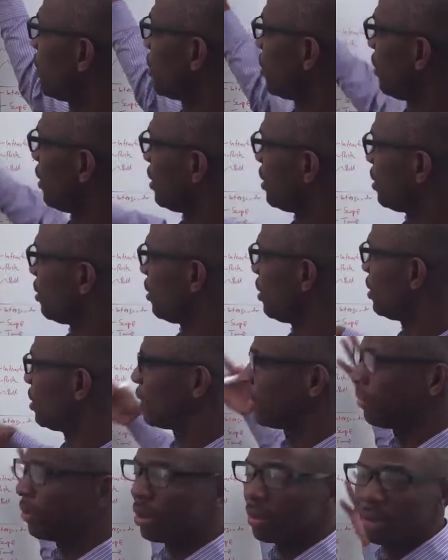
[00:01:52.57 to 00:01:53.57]
through a series
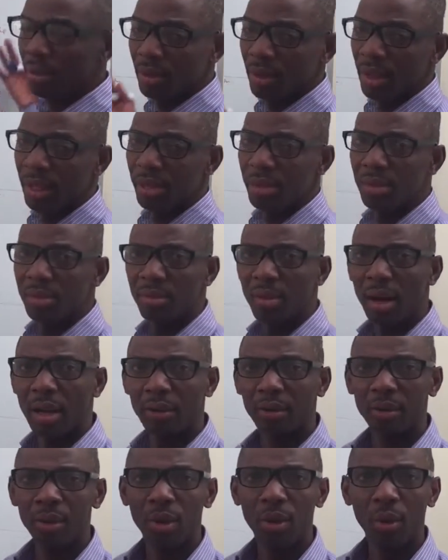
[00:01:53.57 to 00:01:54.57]
of other things
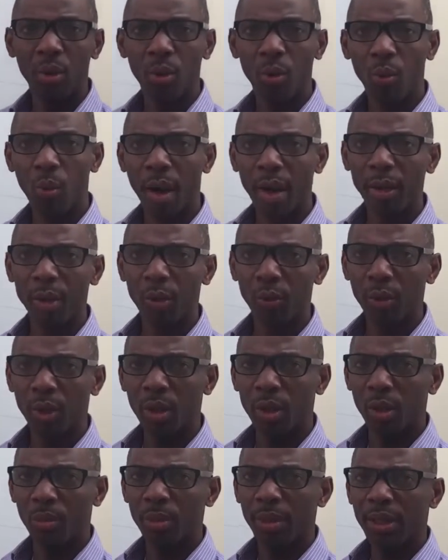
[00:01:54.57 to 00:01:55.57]
around why do we
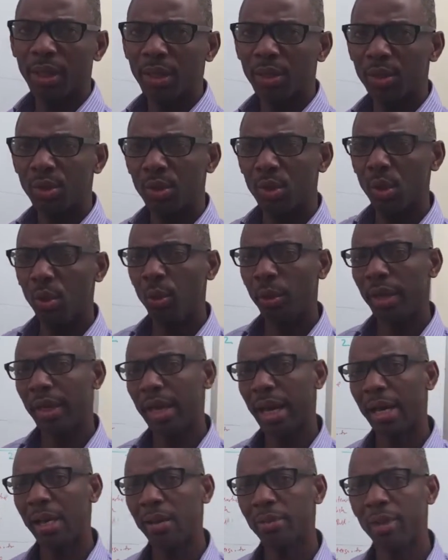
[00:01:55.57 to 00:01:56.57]
communicate, so we
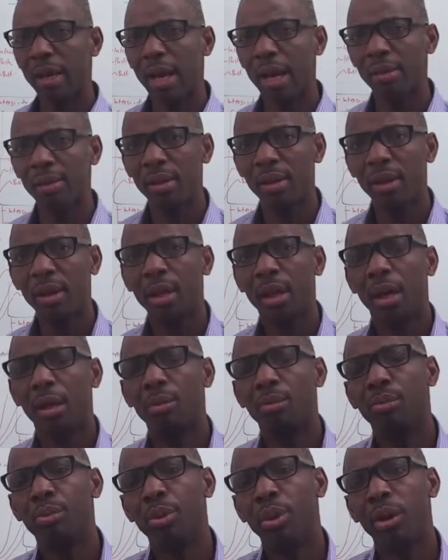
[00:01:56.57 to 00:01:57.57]
kind of have a
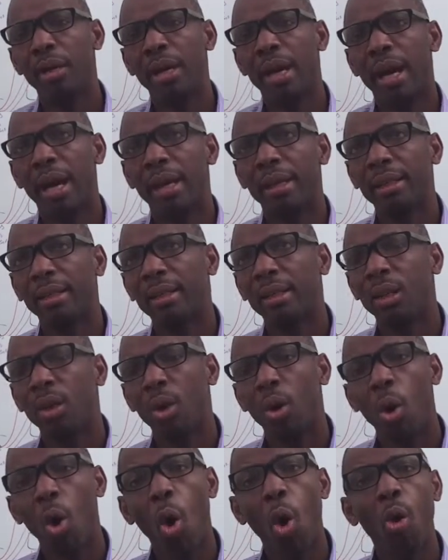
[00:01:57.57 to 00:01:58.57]
broad and
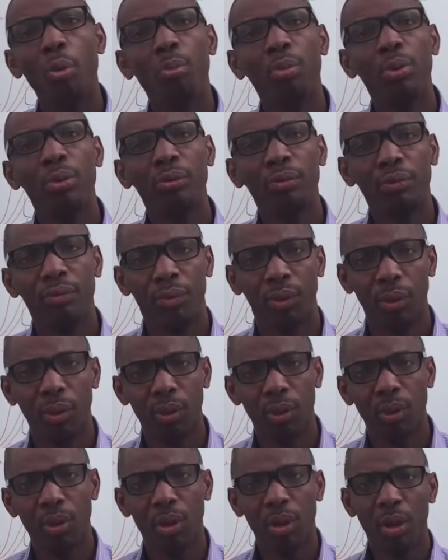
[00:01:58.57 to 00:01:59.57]
open view